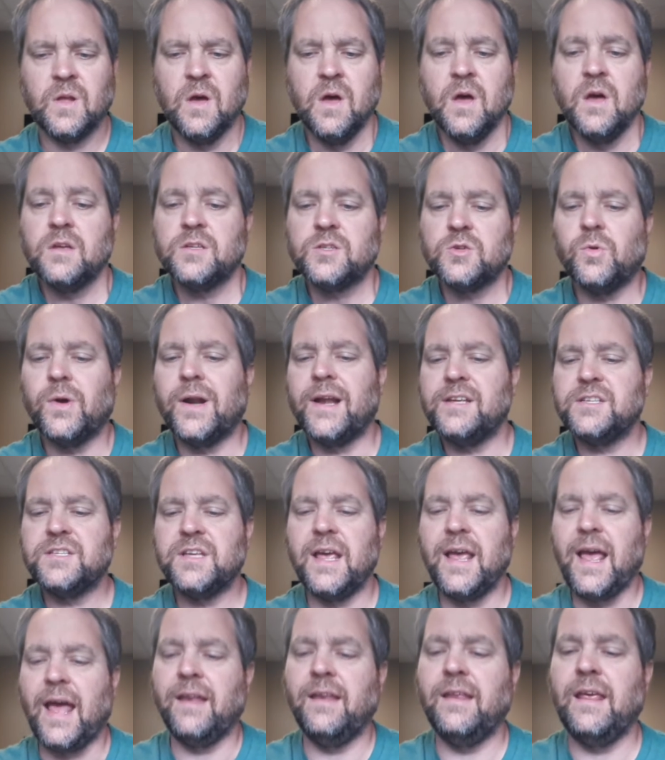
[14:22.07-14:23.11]
So when I
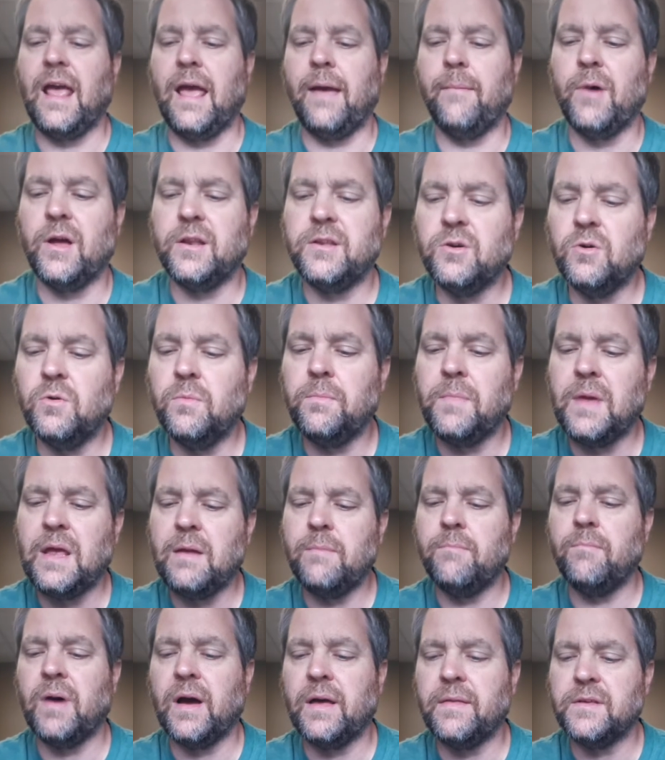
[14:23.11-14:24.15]
say endgame, I don't
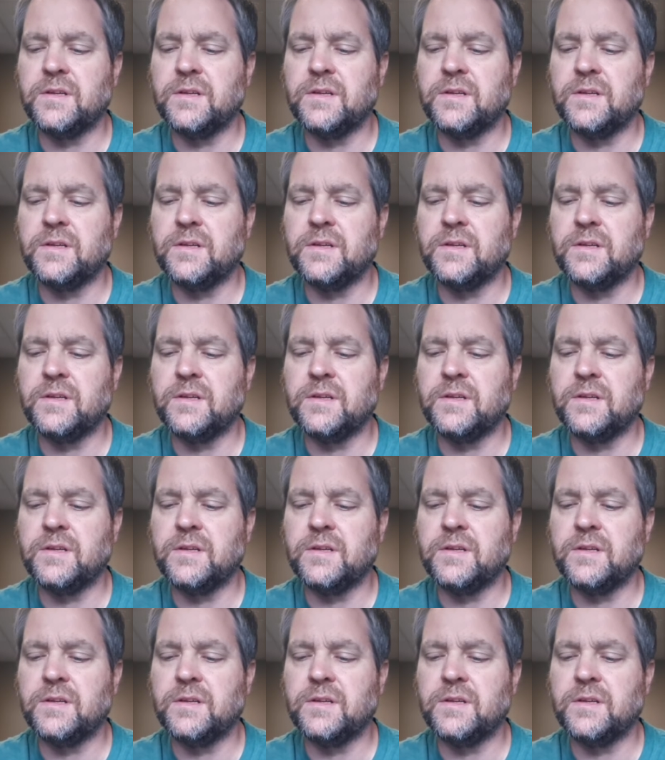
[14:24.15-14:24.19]
mean by